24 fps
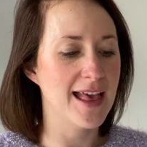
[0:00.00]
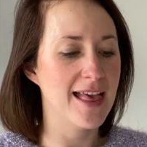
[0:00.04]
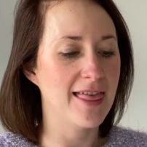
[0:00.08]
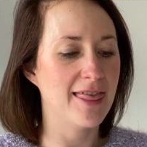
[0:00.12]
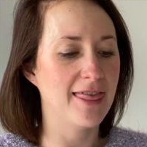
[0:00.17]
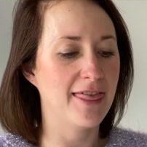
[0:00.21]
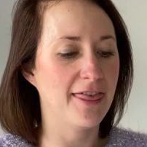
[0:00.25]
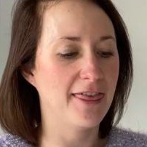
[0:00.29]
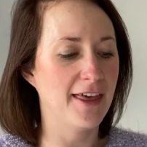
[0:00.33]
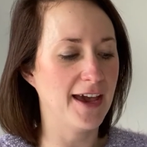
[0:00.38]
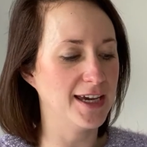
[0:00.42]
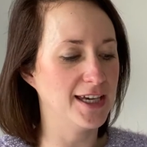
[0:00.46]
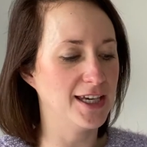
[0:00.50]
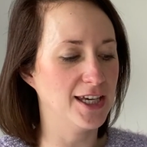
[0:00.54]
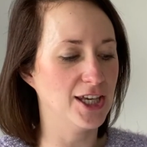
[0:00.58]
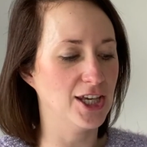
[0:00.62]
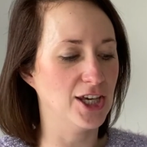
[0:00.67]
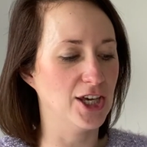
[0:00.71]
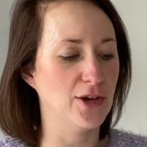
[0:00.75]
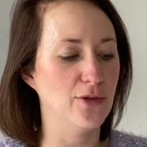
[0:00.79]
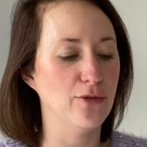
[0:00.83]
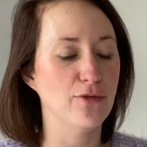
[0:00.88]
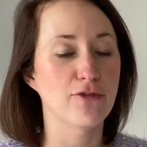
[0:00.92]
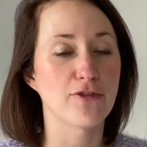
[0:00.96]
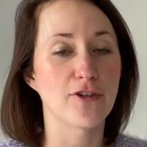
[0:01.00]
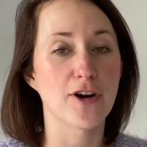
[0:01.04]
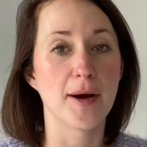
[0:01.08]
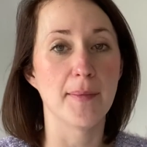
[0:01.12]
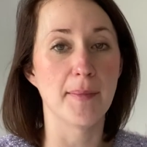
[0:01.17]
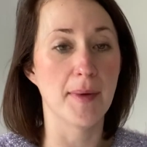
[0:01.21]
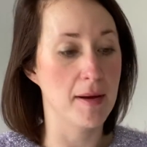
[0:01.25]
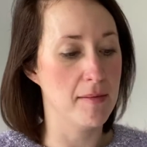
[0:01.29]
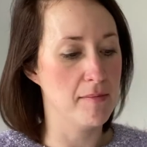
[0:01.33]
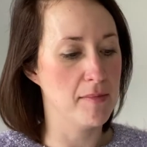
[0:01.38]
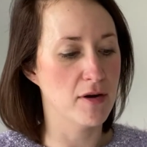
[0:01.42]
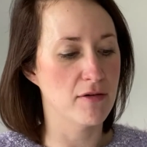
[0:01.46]
Thank you
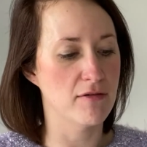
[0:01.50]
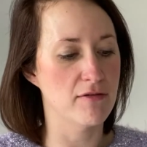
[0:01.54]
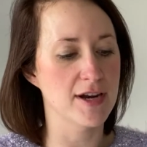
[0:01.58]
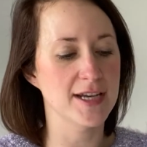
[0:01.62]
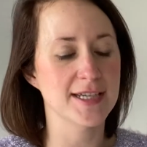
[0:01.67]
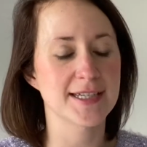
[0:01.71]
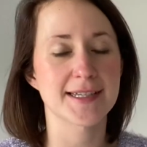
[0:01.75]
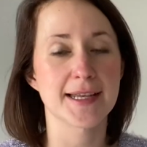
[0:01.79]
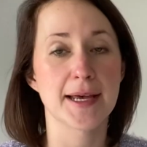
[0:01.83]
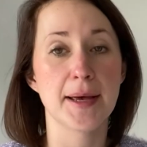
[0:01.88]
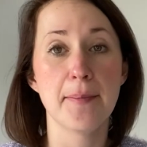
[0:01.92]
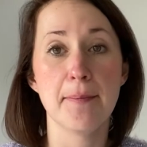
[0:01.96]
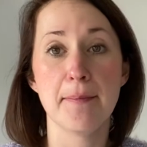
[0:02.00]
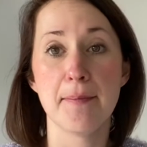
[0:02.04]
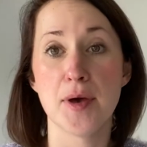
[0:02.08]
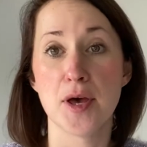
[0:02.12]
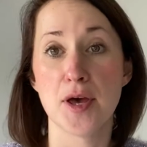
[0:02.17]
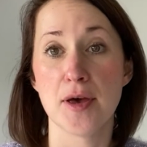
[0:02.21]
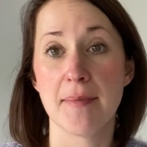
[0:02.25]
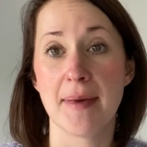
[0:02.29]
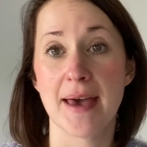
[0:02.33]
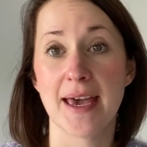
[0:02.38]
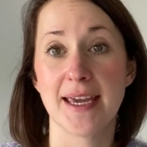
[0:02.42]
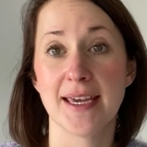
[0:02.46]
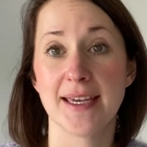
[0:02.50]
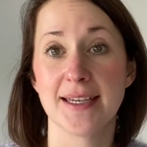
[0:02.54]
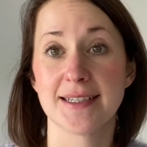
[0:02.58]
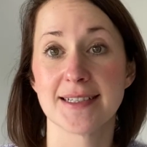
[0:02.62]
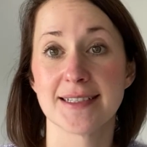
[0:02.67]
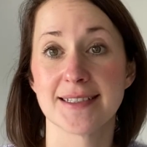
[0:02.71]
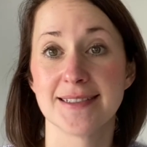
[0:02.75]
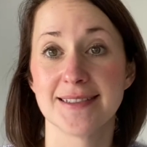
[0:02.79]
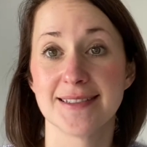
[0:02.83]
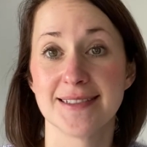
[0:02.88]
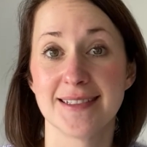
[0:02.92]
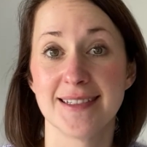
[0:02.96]
from Marissa Mermaid.
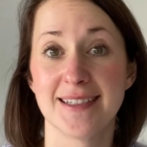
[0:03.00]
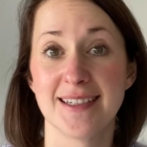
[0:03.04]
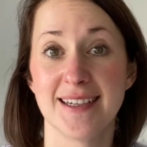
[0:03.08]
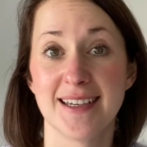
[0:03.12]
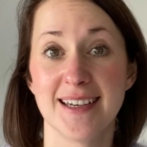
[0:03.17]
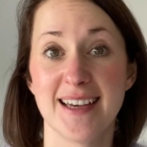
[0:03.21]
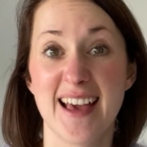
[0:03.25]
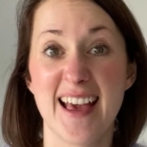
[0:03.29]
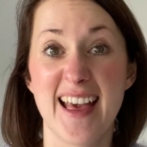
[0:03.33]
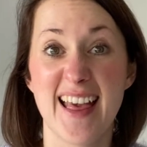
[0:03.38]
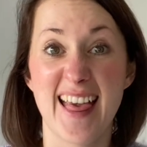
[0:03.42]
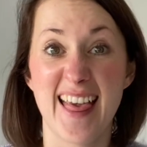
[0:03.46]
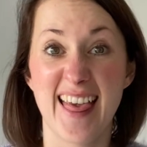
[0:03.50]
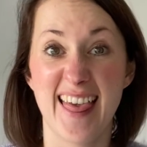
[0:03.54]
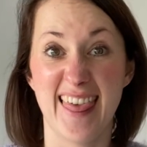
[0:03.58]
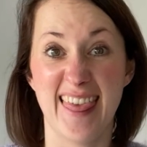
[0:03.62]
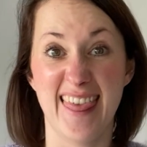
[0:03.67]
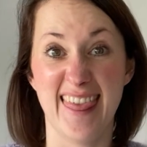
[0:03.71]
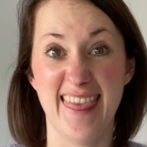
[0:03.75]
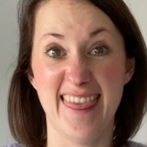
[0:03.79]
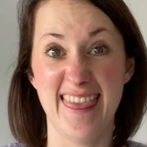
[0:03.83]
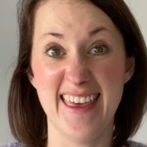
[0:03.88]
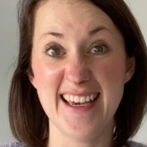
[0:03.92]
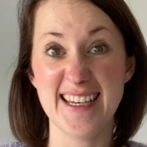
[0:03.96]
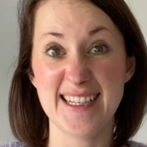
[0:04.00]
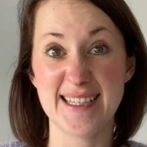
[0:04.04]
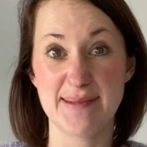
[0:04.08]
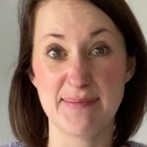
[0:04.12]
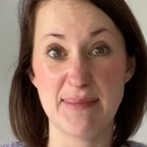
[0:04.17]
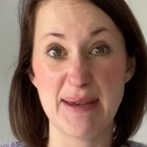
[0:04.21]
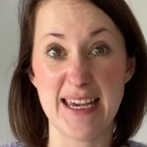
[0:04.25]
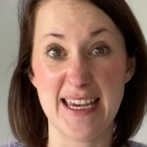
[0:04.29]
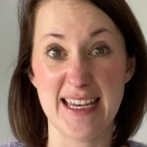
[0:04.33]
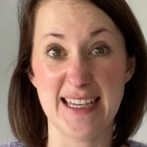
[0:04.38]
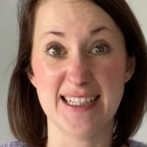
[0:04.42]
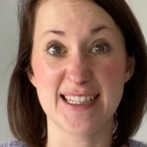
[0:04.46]
This
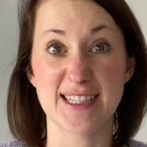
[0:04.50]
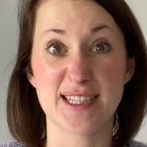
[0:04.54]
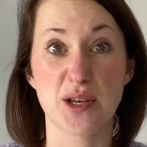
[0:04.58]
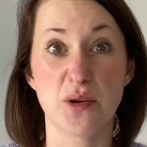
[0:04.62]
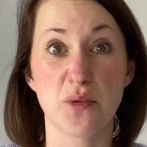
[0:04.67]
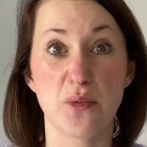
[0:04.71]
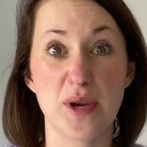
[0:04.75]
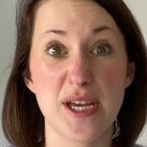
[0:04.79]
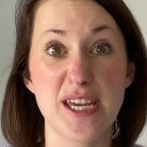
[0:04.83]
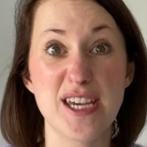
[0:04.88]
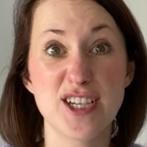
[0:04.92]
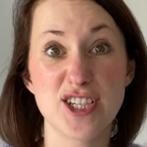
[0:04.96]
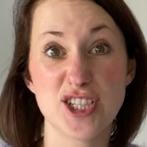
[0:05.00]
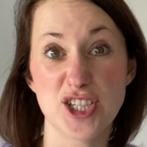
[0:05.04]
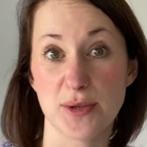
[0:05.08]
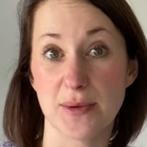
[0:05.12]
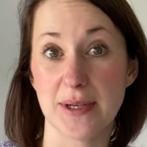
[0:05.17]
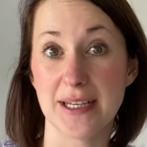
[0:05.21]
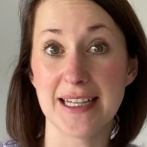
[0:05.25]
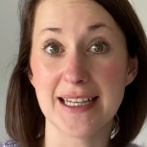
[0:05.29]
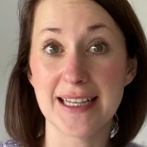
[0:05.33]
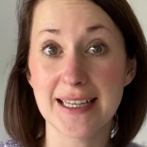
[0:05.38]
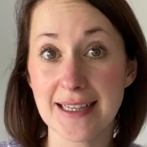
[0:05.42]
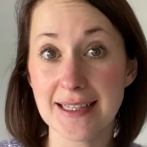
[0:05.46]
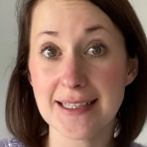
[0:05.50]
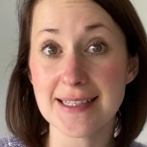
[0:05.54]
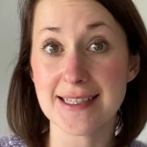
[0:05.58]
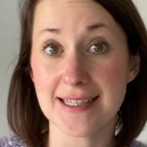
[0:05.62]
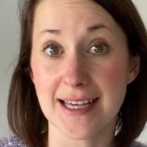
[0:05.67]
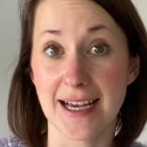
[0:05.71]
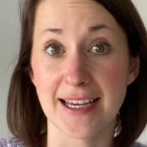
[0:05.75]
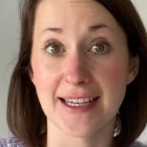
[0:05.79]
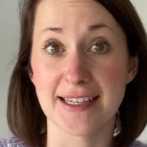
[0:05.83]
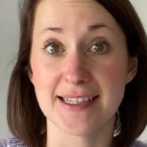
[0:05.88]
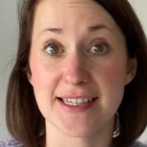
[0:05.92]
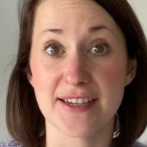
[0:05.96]
means that we could do a little
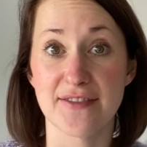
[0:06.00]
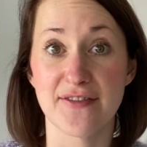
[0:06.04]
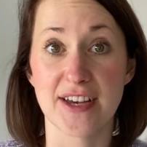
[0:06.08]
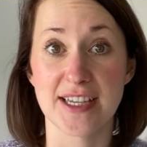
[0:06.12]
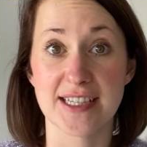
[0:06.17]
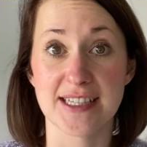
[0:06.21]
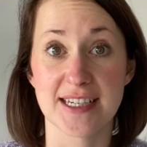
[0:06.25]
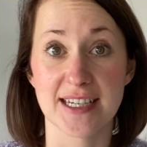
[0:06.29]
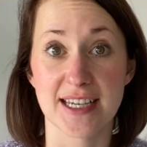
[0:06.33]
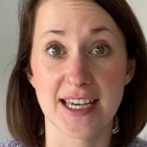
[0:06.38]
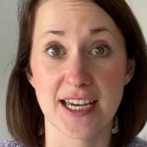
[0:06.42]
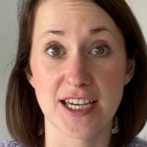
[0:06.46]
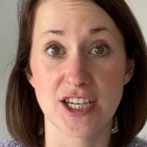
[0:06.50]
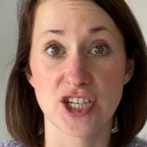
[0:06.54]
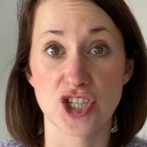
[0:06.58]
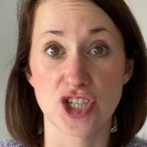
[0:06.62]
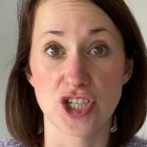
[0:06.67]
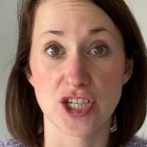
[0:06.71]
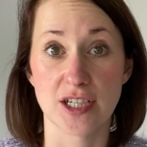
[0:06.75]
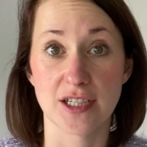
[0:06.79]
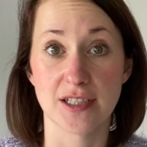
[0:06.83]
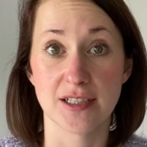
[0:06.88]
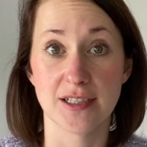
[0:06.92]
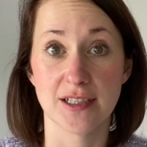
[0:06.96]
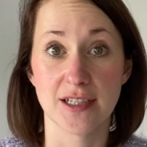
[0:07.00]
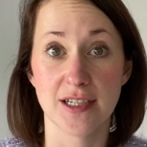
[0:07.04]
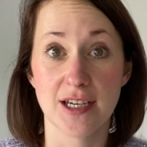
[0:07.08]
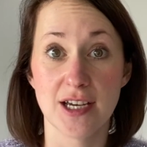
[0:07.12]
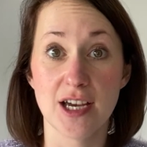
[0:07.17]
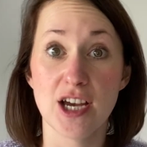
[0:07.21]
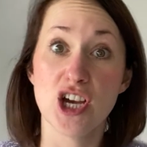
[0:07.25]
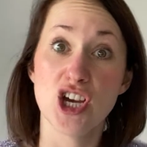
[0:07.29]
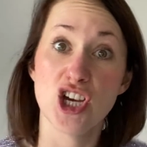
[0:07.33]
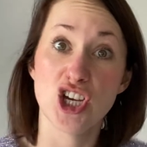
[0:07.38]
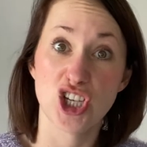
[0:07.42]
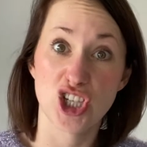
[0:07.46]
science investigation.
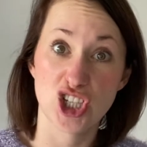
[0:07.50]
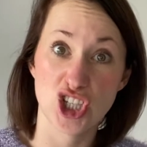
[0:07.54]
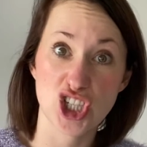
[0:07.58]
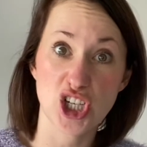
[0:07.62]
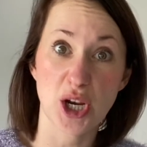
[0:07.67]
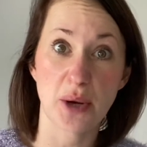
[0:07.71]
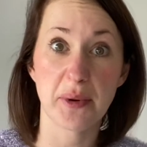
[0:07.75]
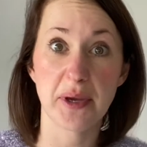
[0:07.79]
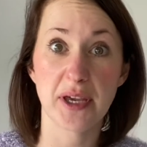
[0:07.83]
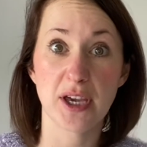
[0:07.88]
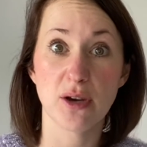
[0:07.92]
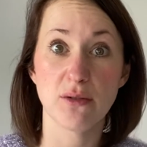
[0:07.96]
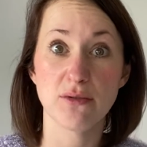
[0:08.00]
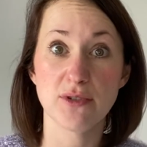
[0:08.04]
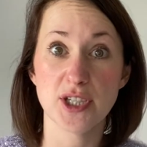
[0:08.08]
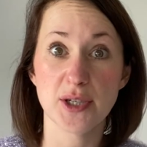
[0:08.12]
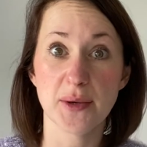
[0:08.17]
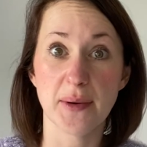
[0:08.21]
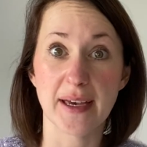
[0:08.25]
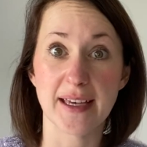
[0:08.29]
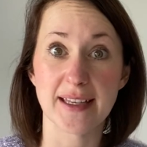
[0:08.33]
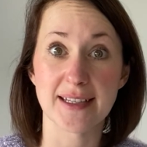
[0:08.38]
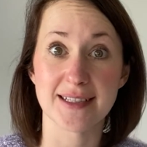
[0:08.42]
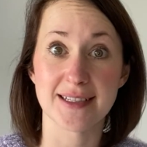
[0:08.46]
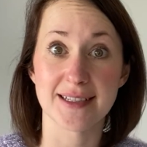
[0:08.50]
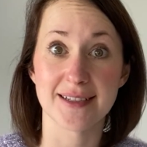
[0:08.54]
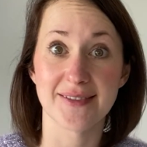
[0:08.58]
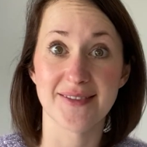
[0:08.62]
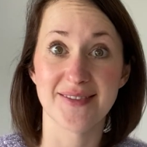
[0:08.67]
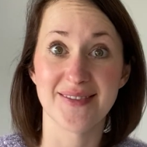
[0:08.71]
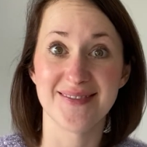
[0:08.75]
Shall we go and do it?